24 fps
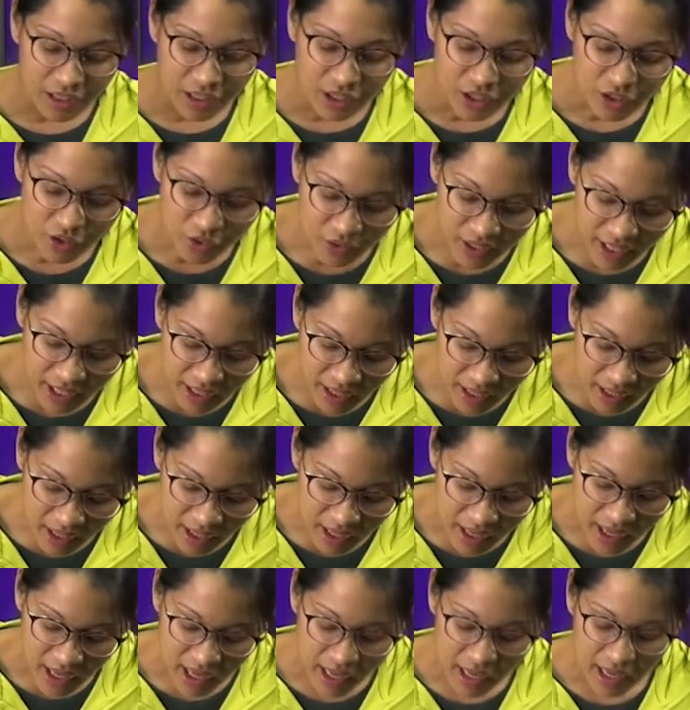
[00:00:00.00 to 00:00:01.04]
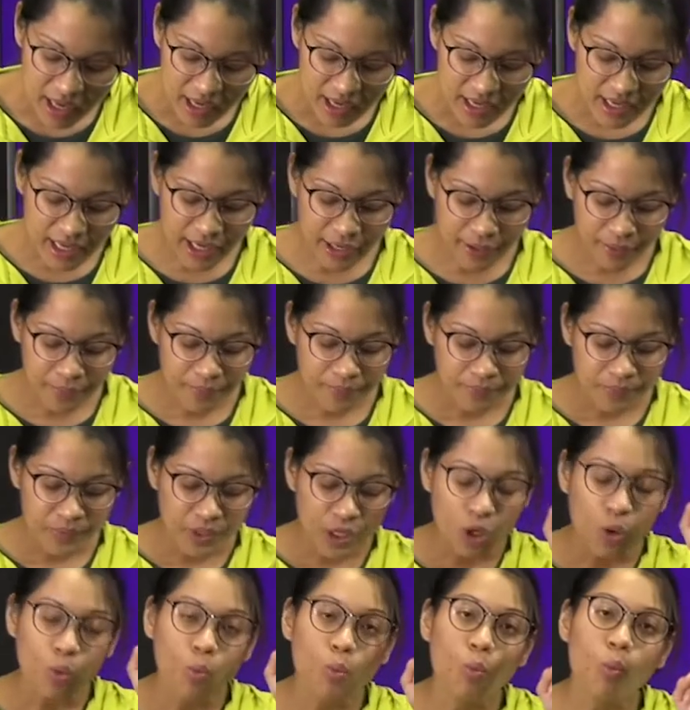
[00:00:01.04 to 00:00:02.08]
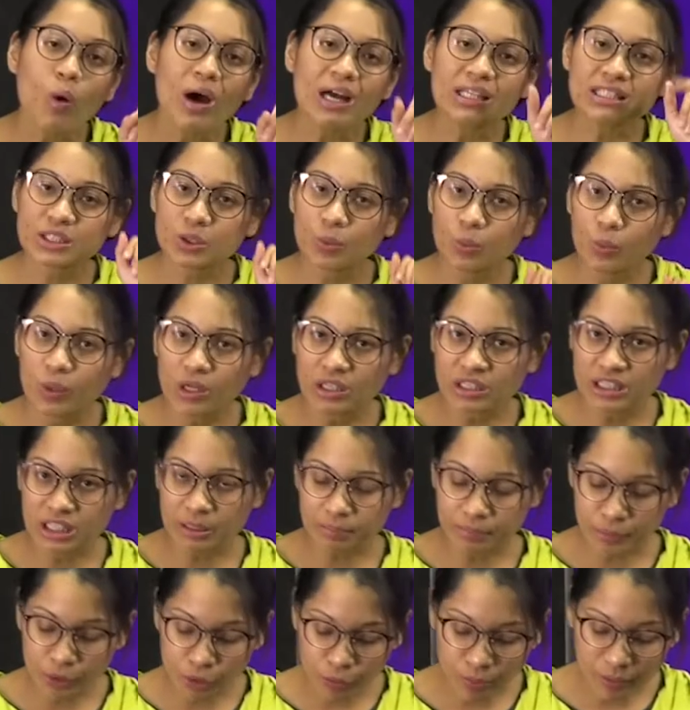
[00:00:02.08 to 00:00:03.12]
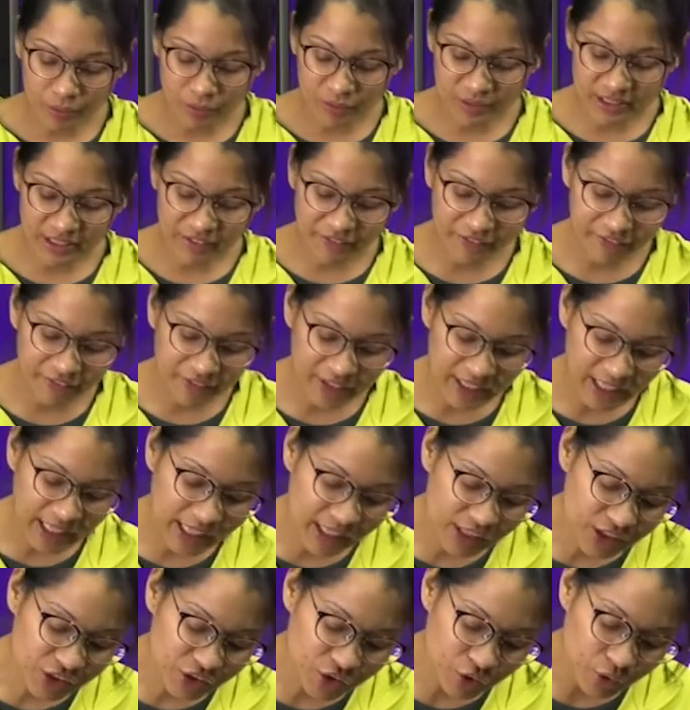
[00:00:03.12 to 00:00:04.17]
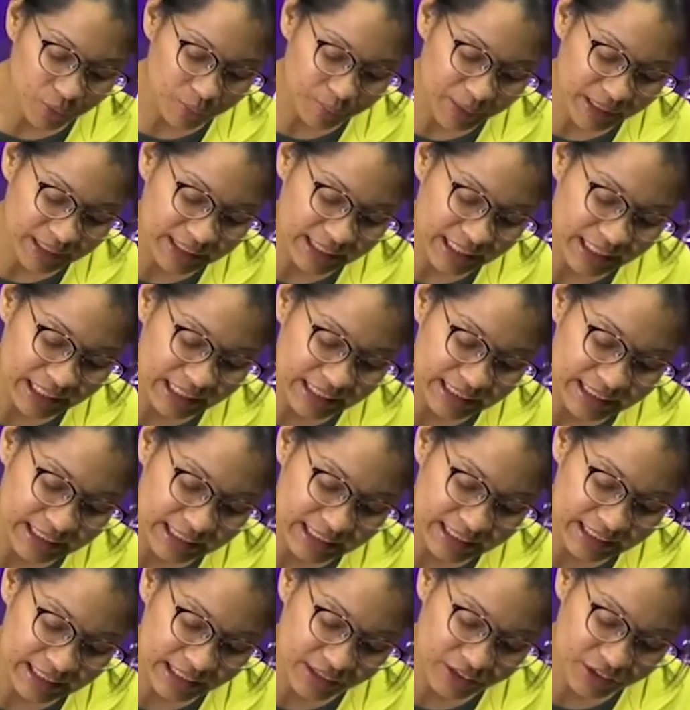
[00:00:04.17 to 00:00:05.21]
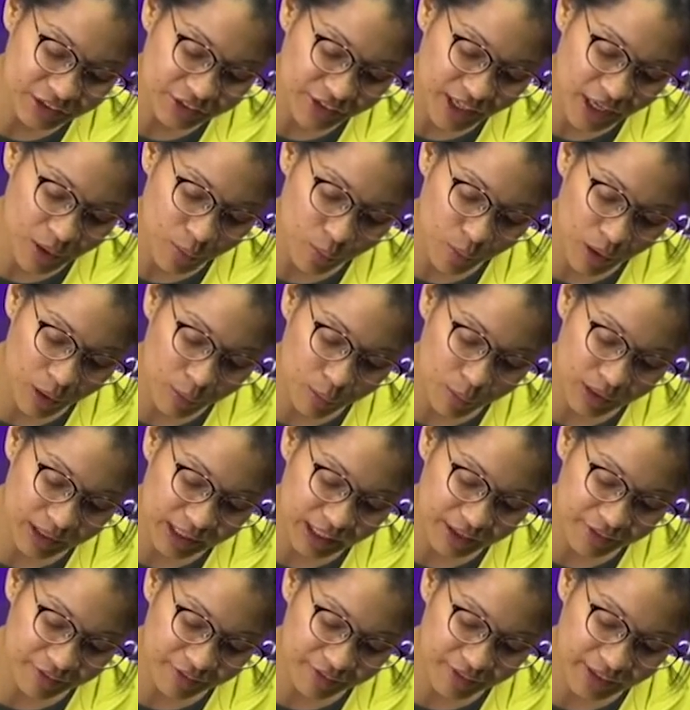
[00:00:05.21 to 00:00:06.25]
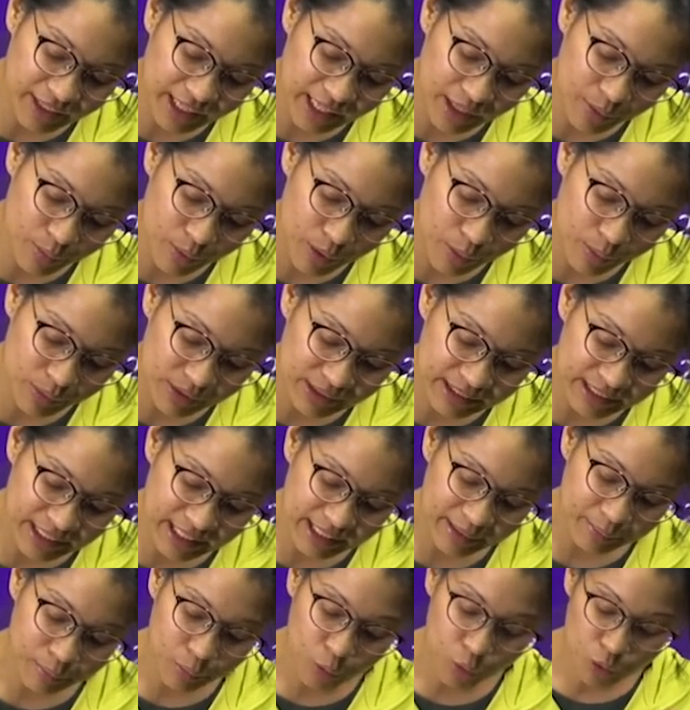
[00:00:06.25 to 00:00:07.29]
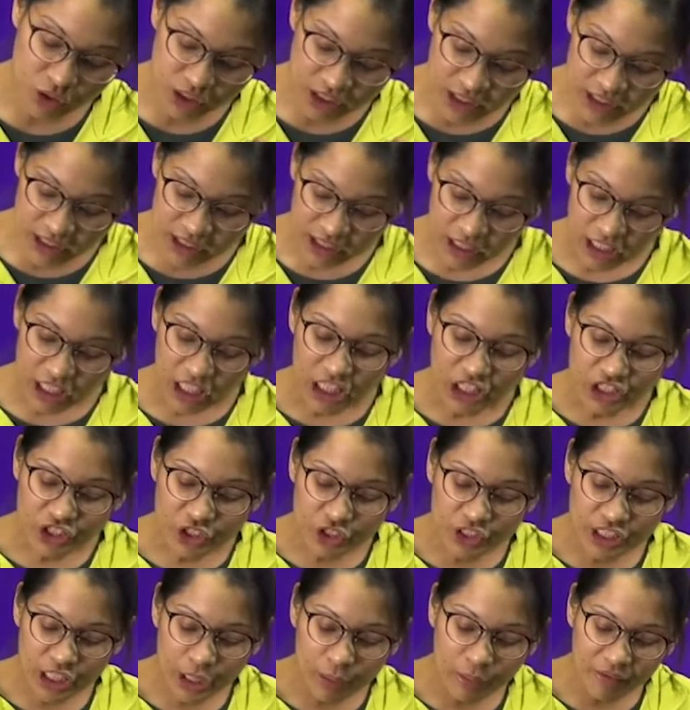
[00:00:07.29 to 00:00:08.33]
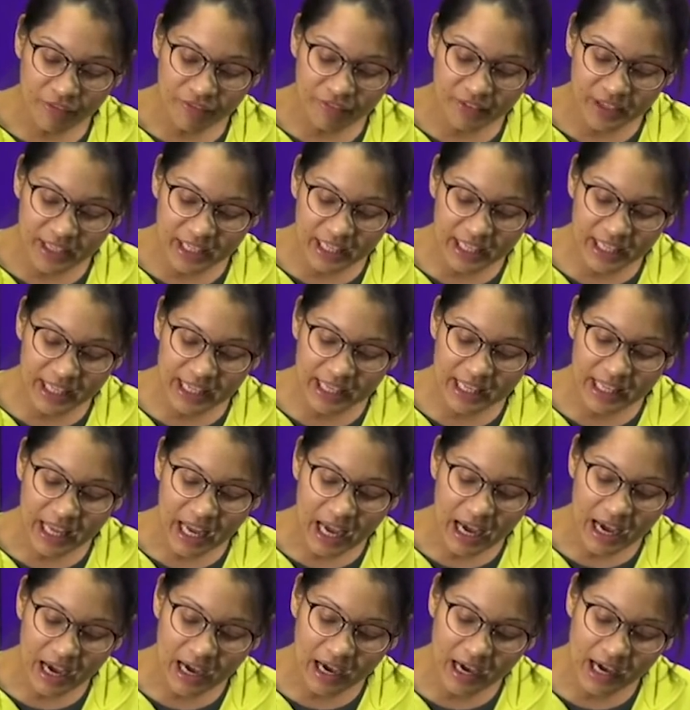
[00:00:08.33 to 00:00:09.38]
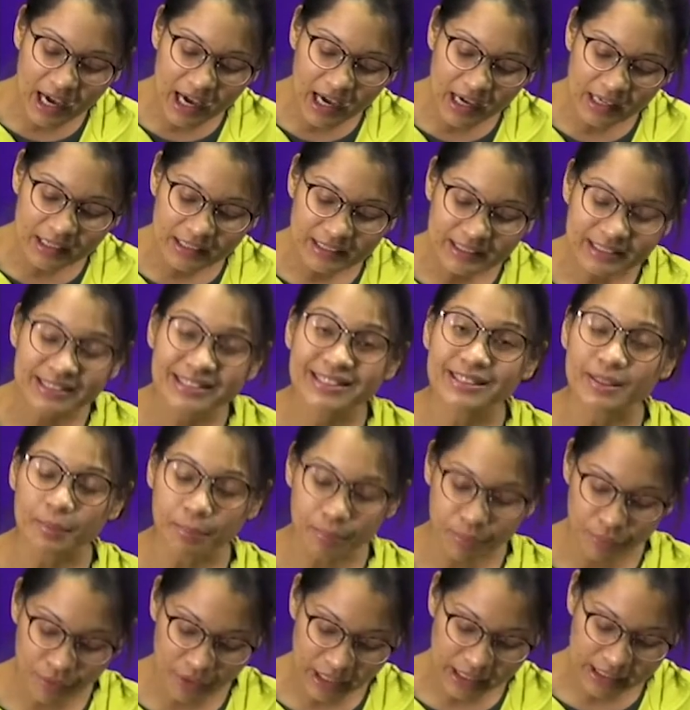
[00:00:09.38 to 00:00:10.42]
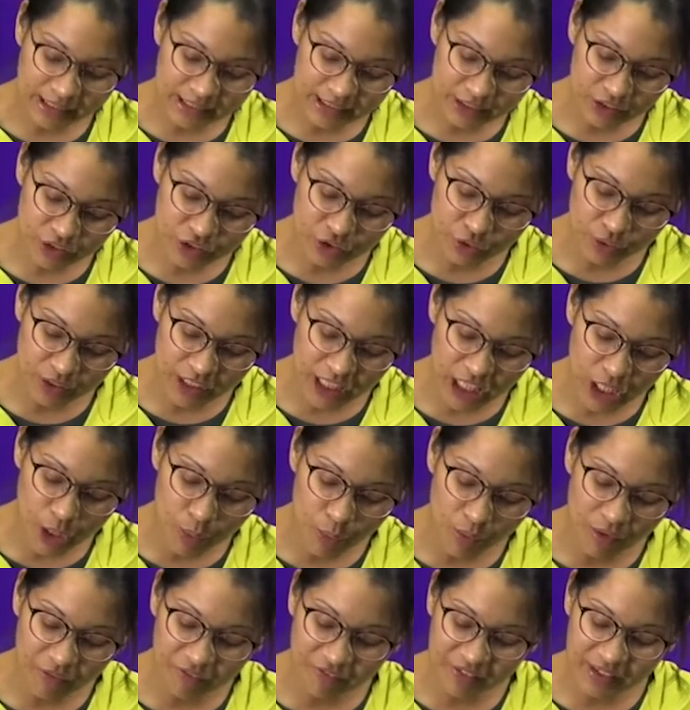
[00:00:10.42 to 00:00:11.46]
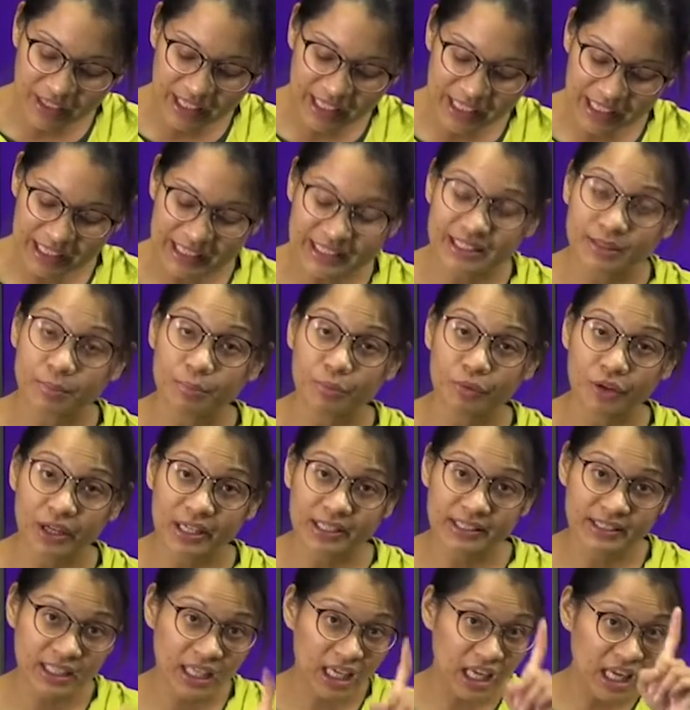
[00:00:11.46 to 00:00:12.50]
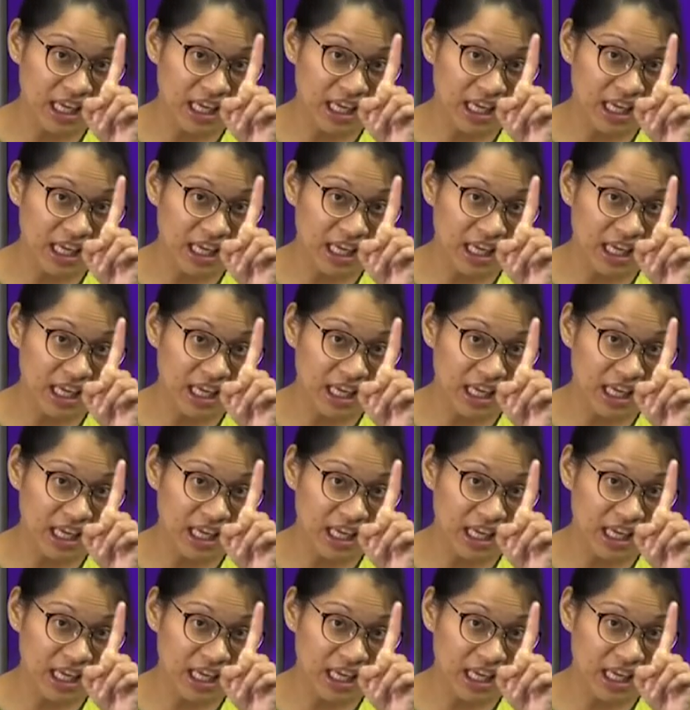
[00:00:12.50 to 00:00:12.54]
Okay, now what were the pupils feeling? So basically details, right? What were they feeling? What was their emotion? So they were feeling surprise. So they were feeling surprise.